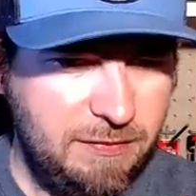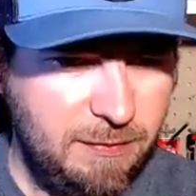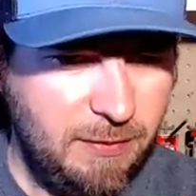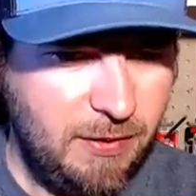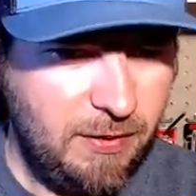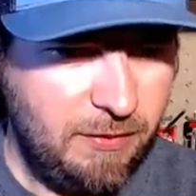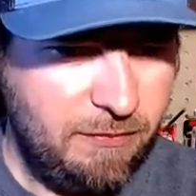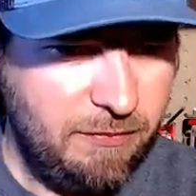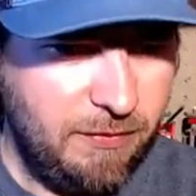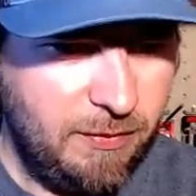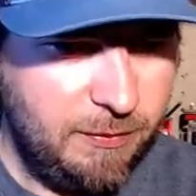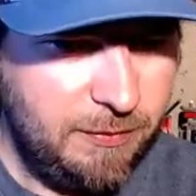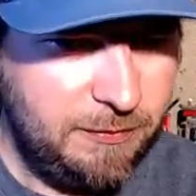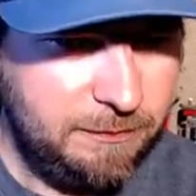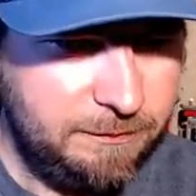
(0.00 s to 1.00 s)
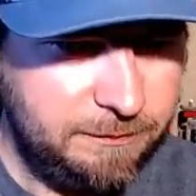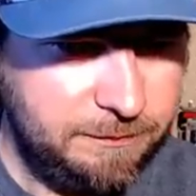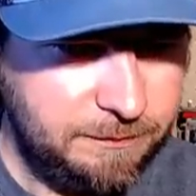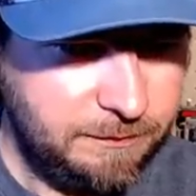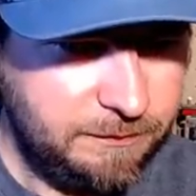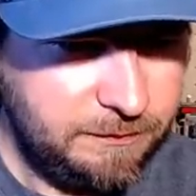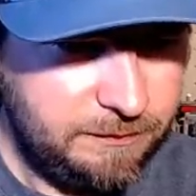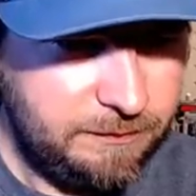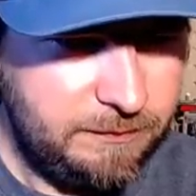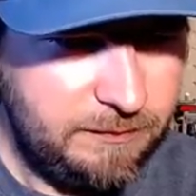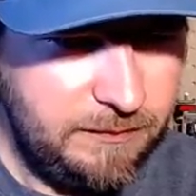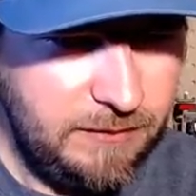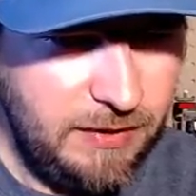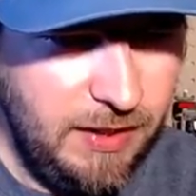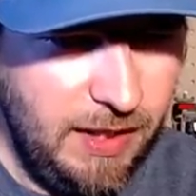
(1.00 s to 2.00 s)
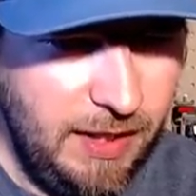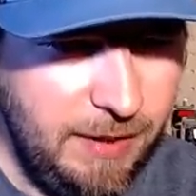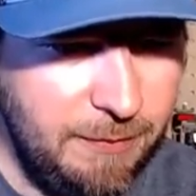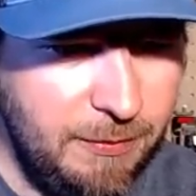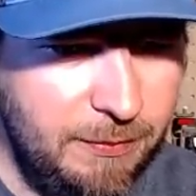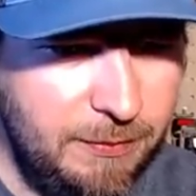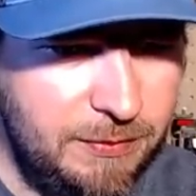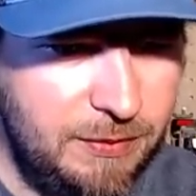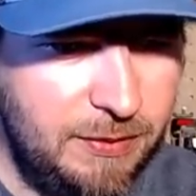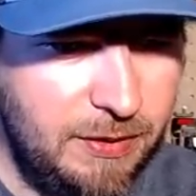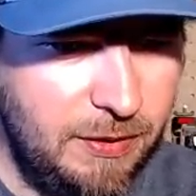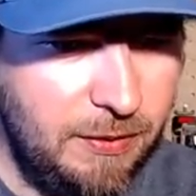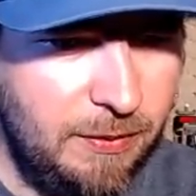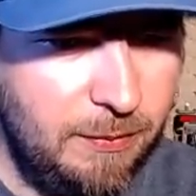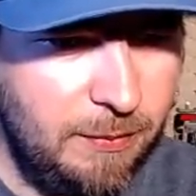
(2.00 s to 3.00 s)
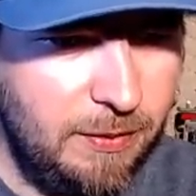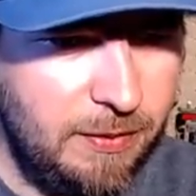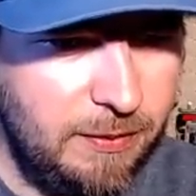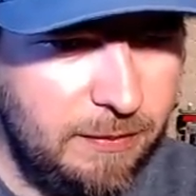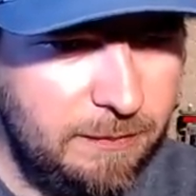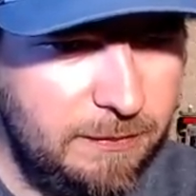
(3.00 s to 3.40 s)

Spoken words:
from Hog Farmer. I am going to go...